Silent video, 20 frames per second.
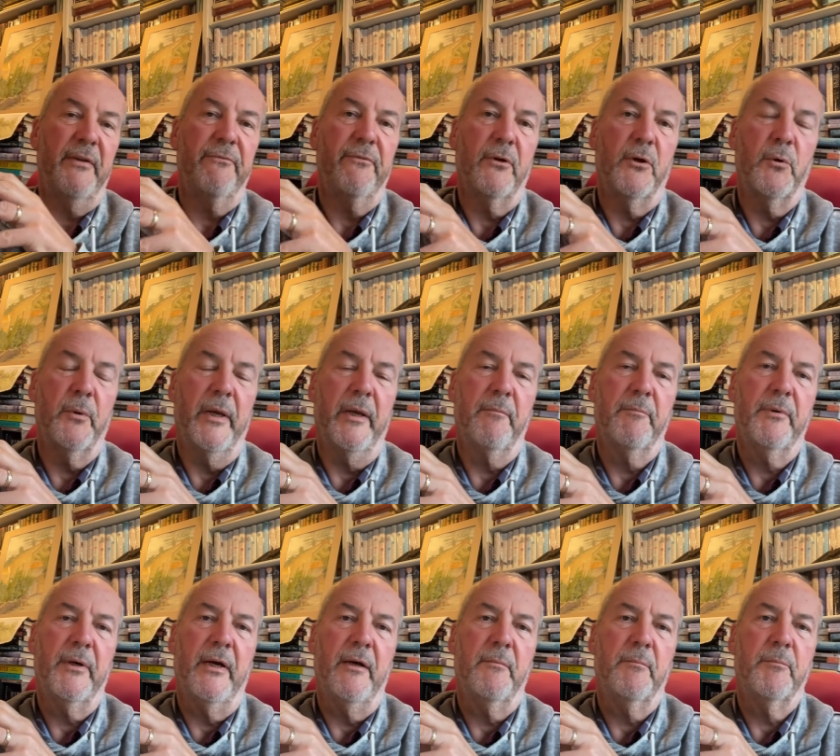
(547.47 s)
for quick
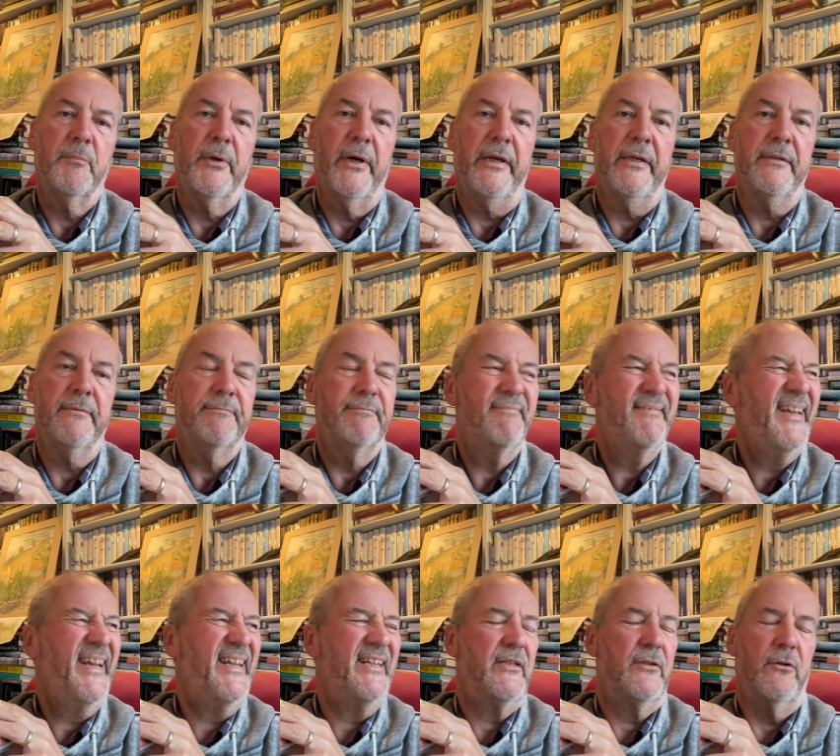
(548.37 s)
brown bread.
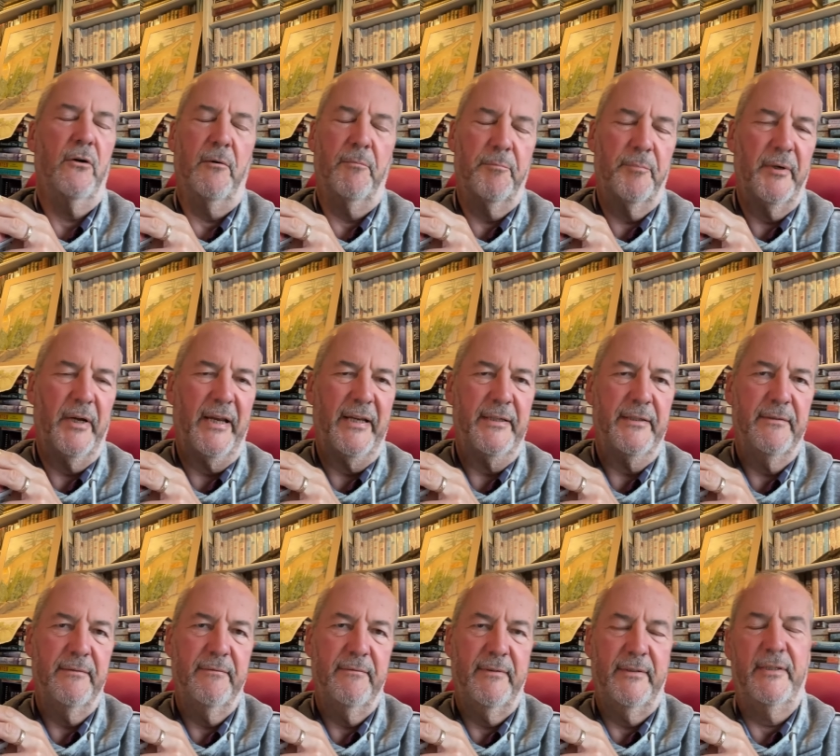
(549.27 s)
It's not bread.
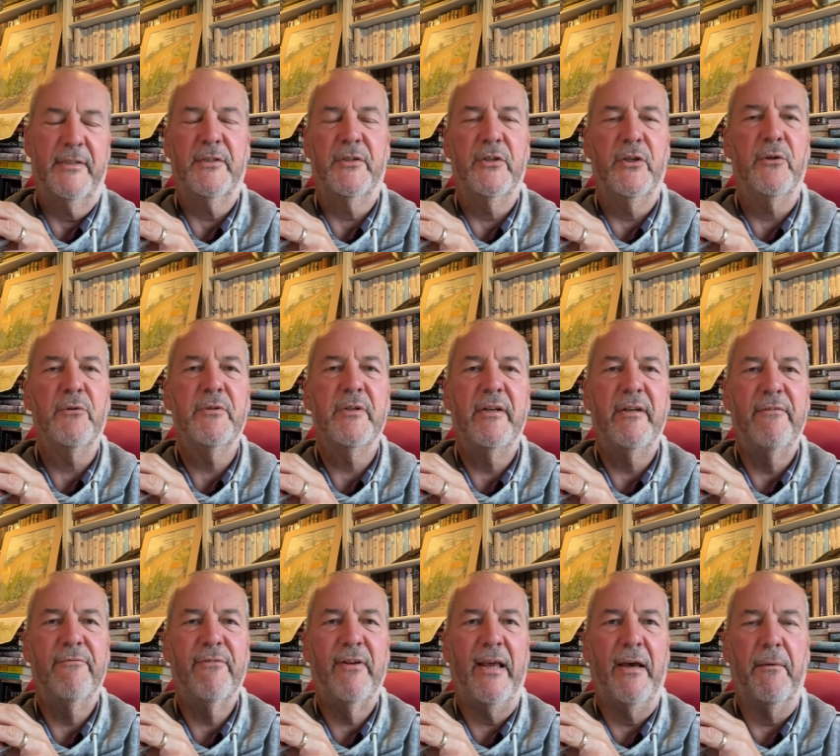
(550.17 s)
It doesn't use any
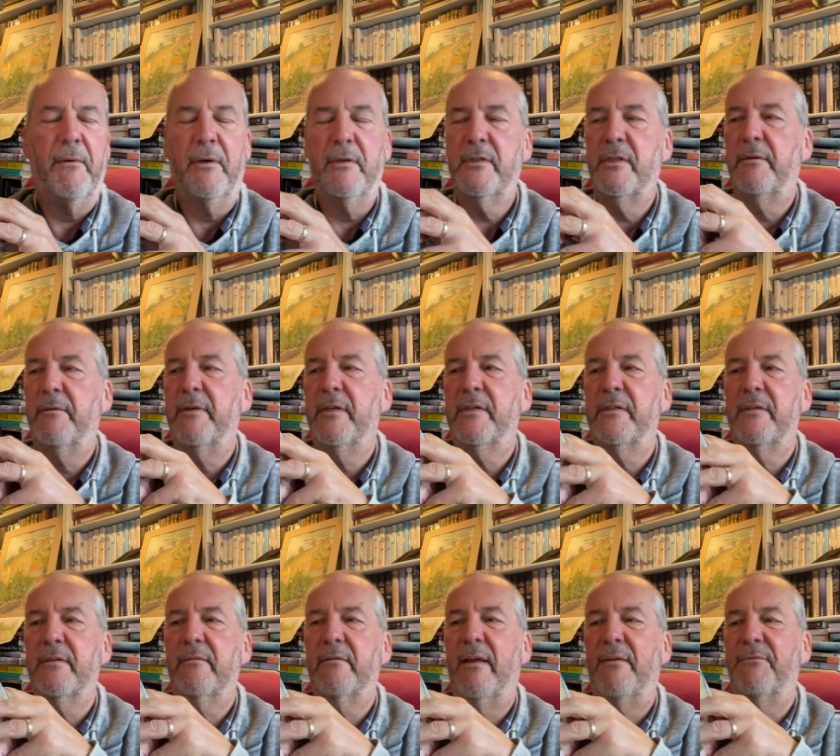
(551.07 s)
flour, so it doesn't
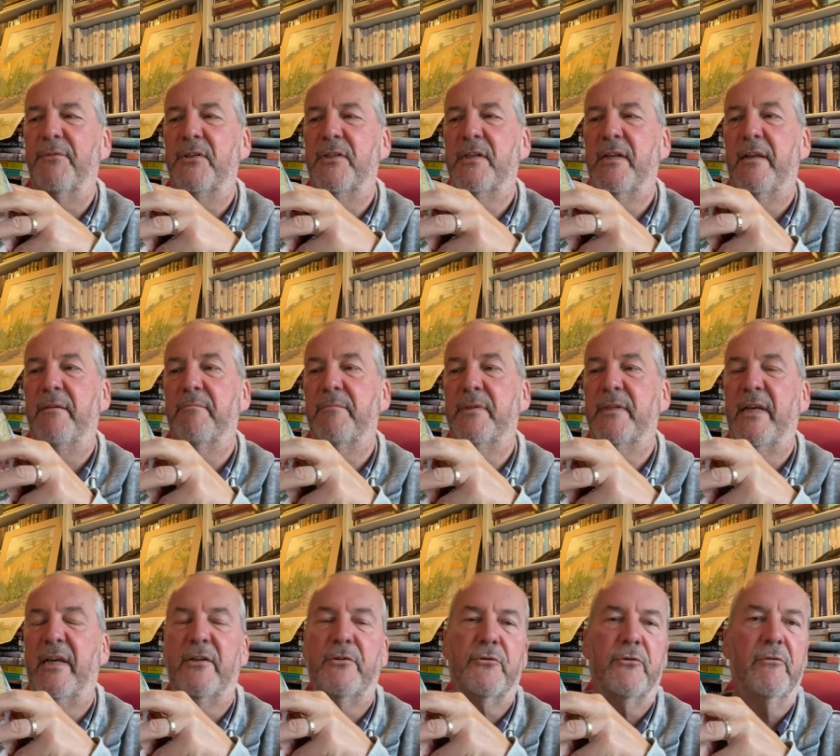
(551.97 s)
have the same
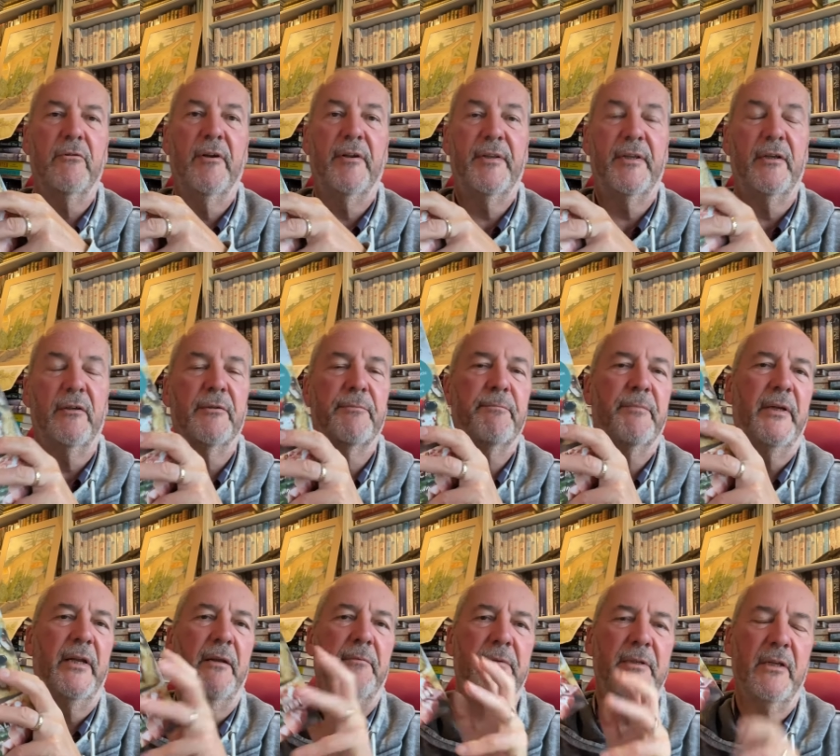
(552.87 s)
texture or anything else, but
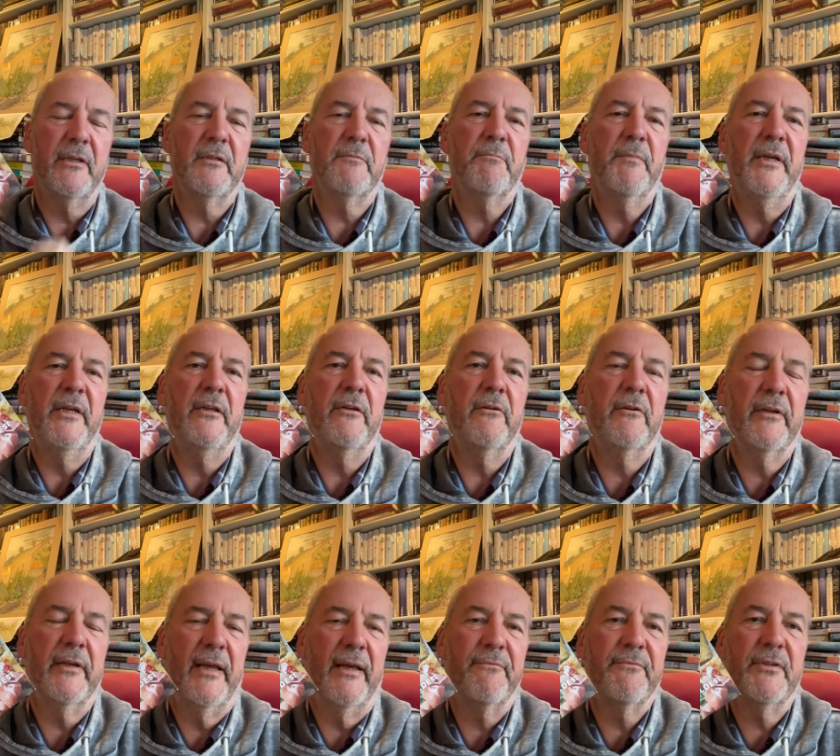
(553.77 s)
it does mean you can
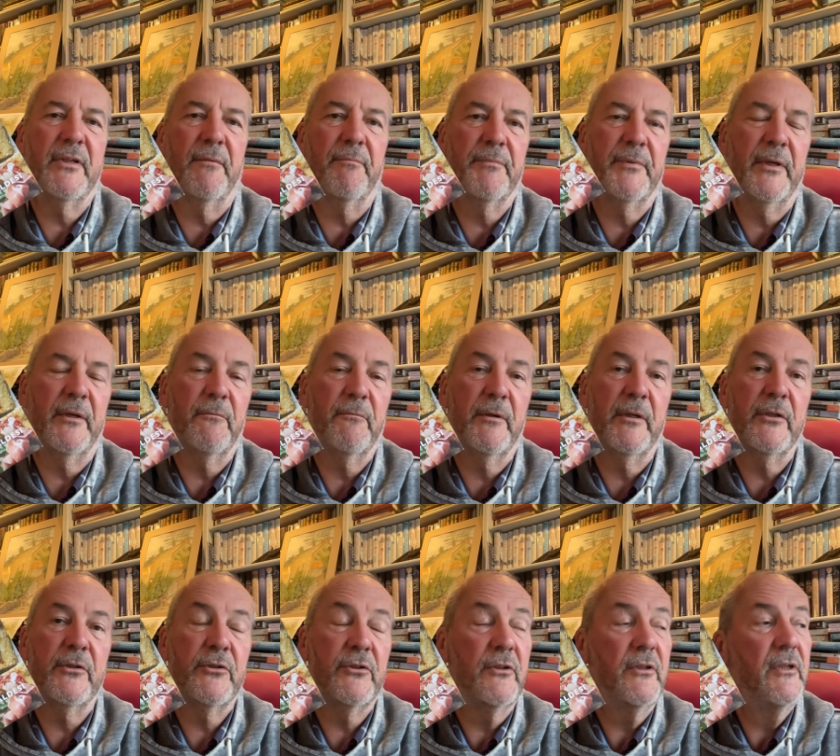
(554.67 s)
have something
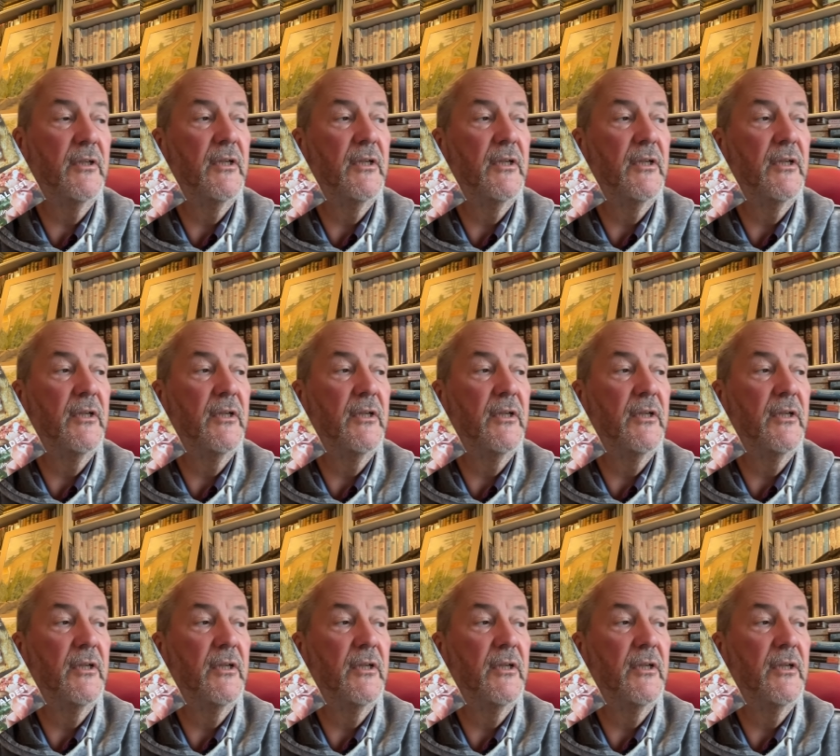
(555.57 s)
which